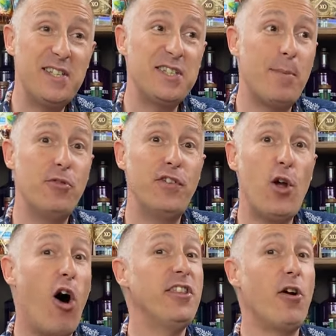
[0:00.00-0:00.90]
Some of
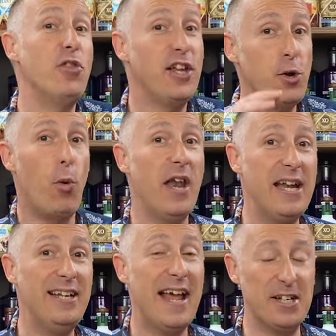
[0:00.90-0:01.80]
you, I don't think you want
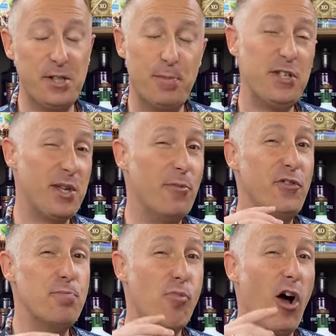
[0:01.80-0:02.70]
any less, but some of
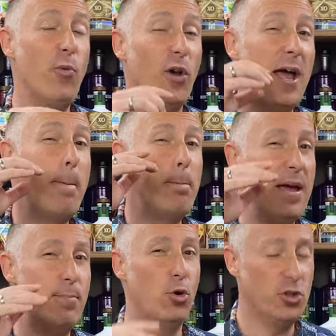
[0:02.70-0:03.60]
you might want a
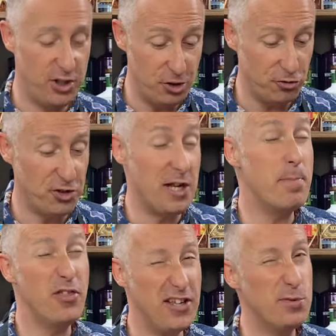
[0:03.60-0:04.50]
bit more citrusy,
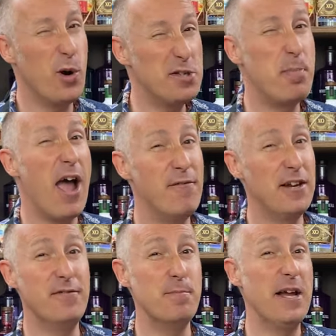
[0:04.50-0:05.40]
but this works
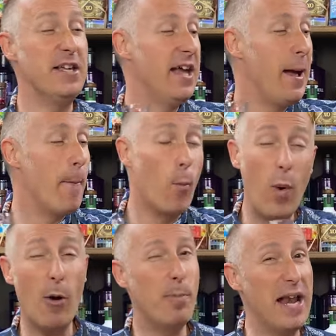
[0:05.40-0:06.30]
perfectly for me.
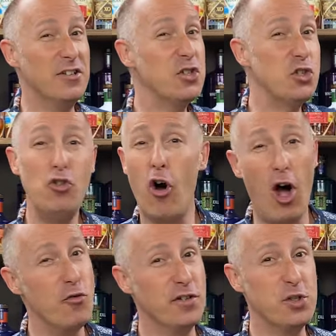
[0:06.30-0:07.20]
Well balanced, not
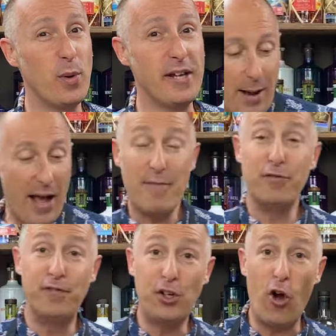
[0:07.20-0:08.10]
oversweet. Now, I
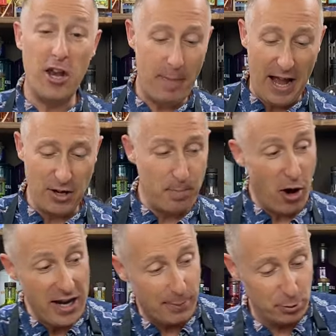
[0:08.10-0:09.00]
haven't forgotten about the
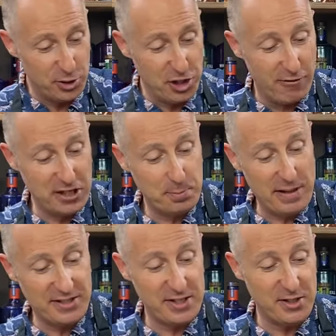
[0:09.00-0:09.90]
pineapple and star anise
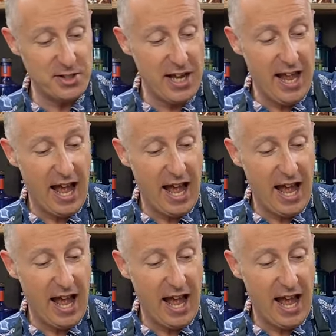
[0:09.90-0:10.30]
bitters.